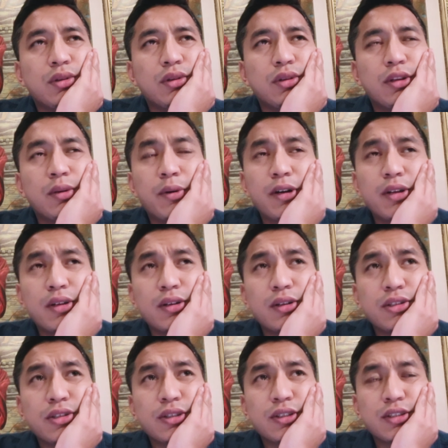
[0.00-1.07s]
Nepal
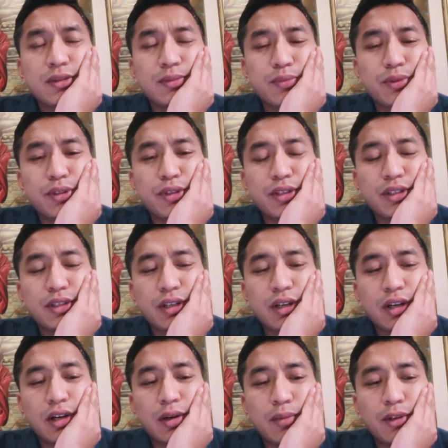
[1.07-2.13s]
also at some point
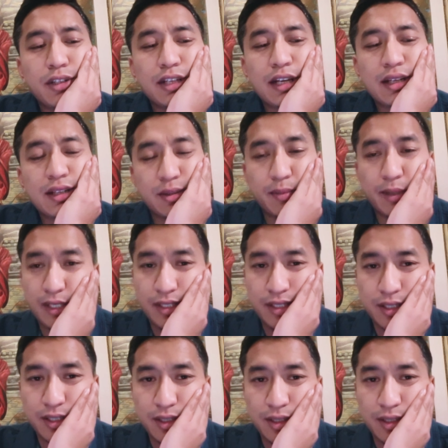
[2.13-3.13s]
attacked Tibet.